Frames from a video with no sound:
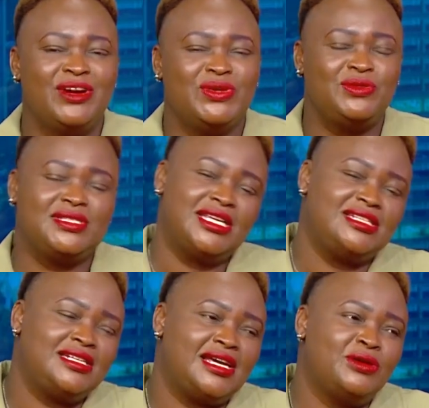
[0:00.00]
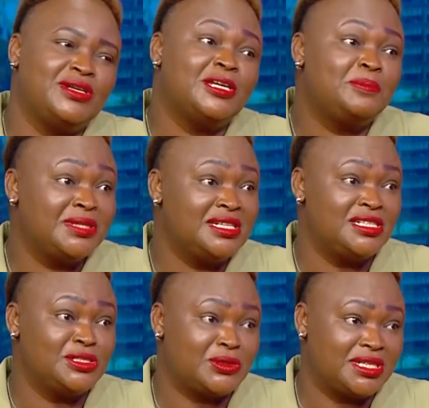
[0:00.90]
Which we started around April. It
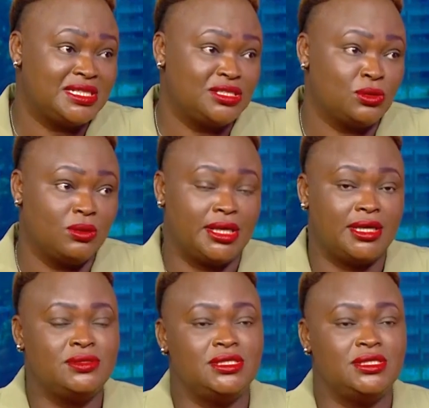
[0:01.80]
is already sold out.